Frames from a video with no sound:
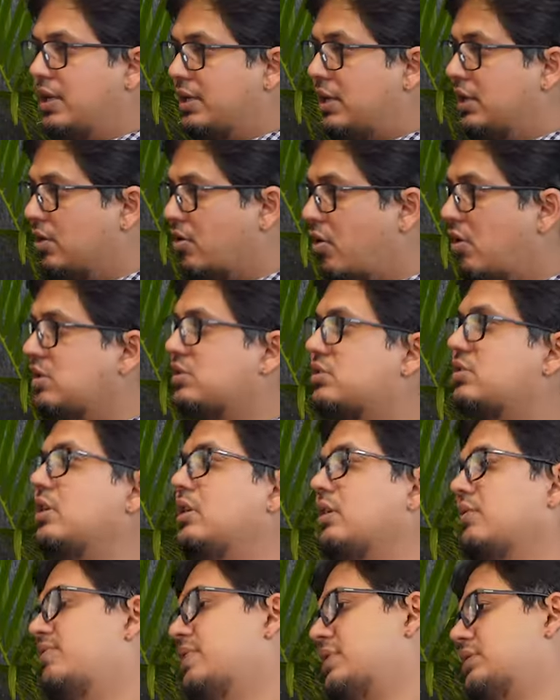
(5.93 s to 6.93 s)
taking calls
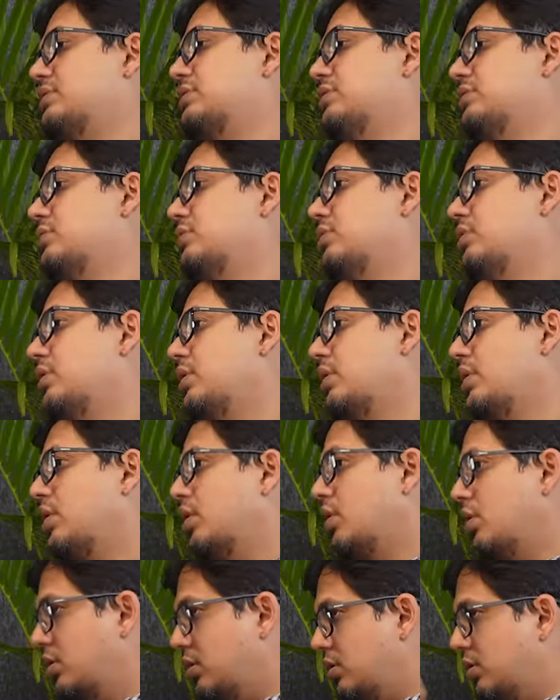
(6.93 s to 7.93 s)
really fast.
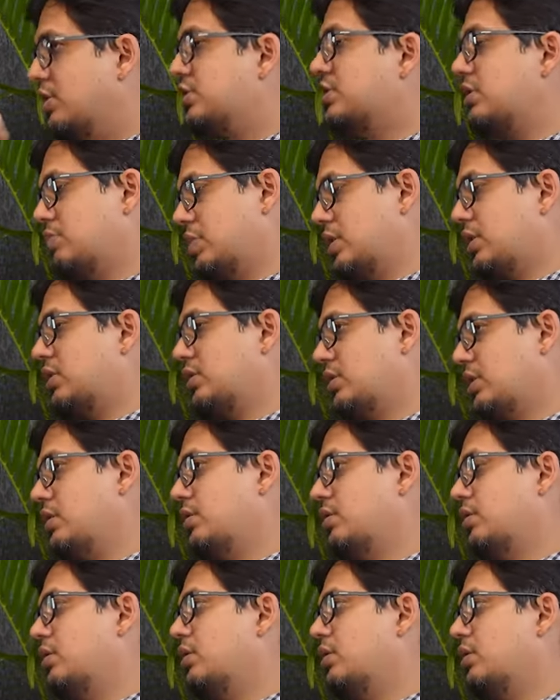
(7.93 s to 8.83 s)
Decision making. Yeah.